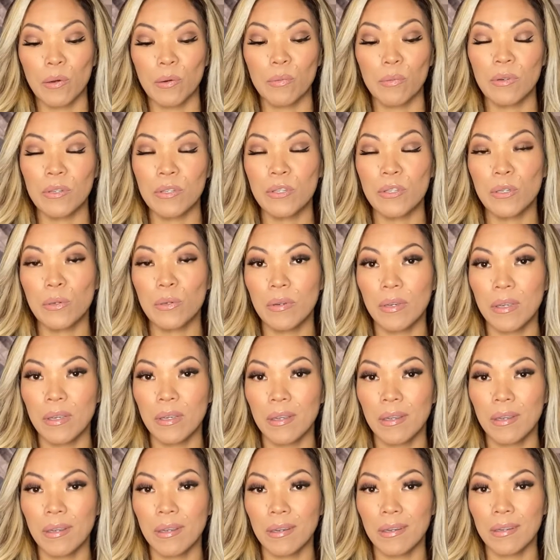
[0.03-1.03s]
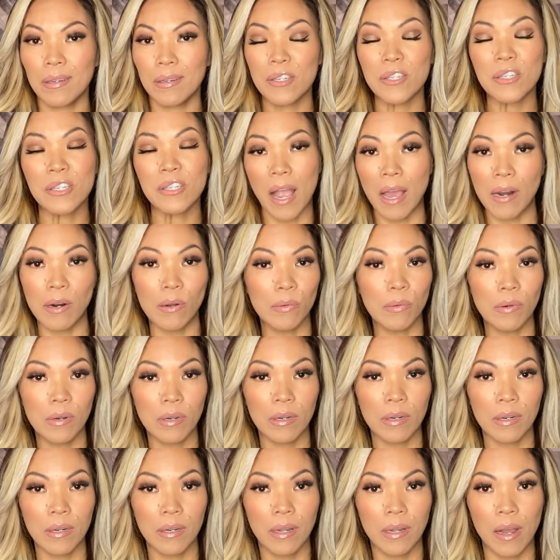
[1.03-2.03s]
Will doing shadow
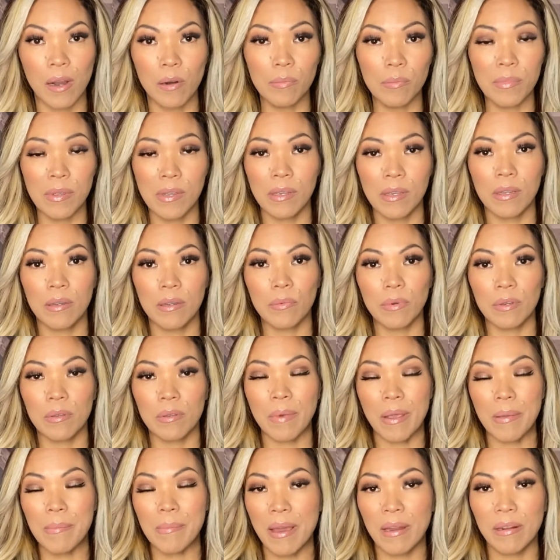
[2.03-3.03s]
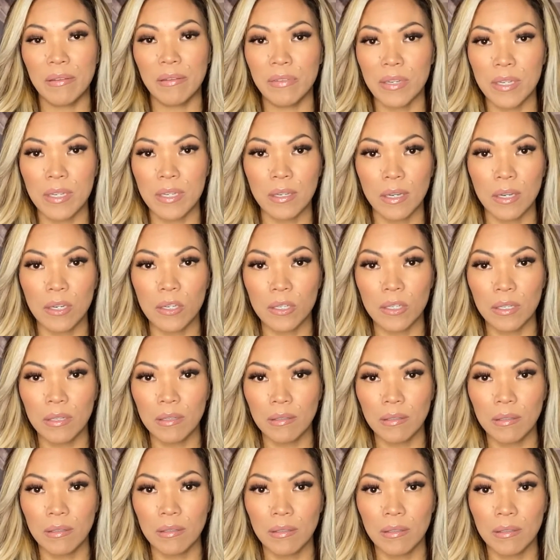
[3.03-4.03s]
work help me with my
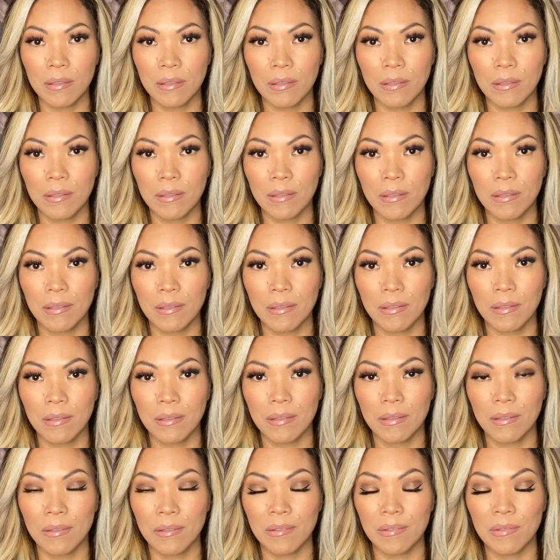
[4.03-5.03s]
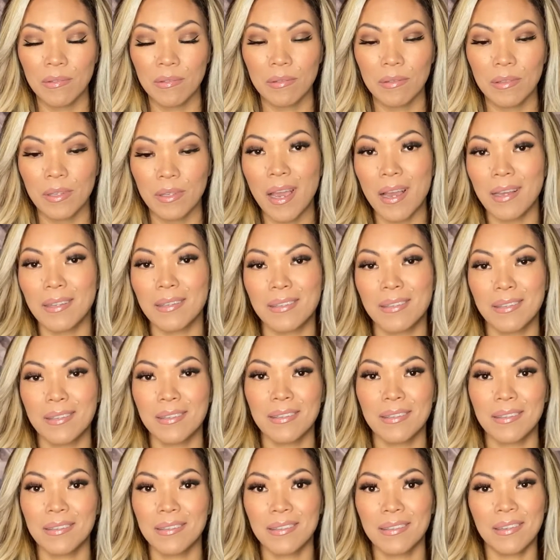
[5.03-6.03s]
manifestations?
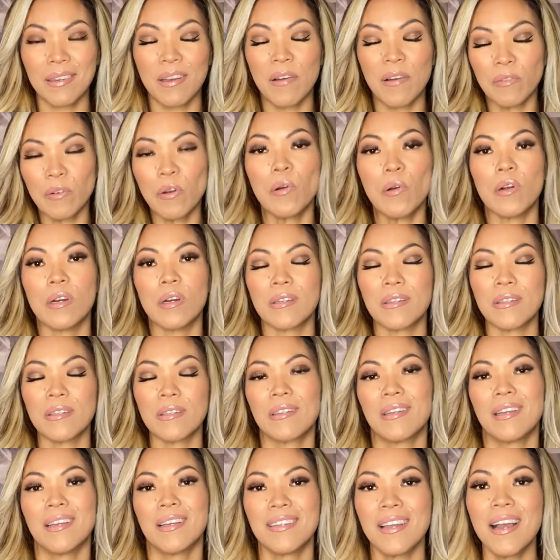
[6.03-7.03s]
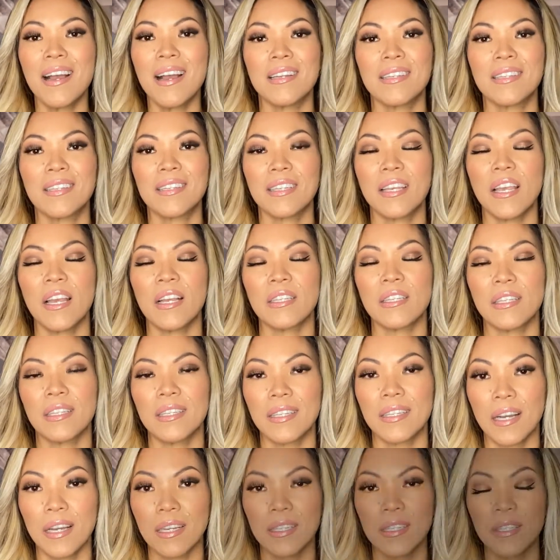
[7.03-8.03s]
Yes, of course it does. Yes, it
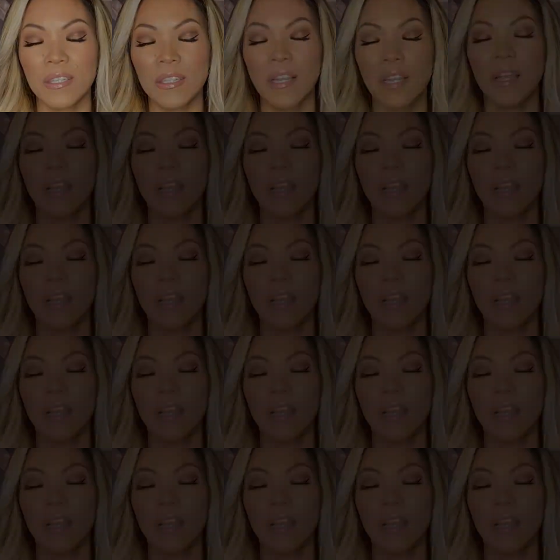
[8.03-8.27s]
does.